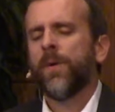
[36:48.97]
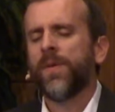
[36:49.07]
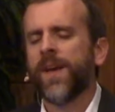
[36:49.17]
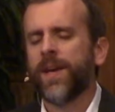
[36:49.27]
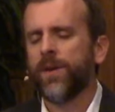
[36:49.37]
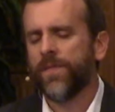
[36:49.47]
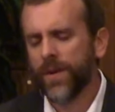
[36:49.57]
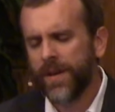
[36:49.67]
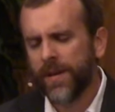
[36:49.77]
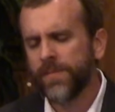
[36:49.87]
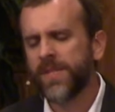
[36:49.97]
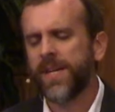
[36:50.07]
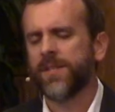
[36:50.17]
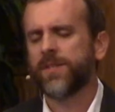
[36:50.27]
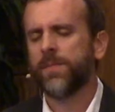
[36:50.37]
We thank you for Kim's
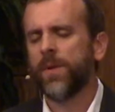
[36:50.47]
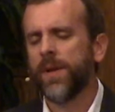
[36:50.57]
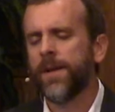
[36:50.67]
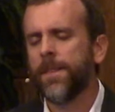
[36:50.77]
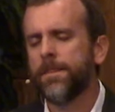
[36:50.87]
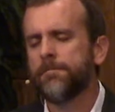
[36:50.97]
testimony,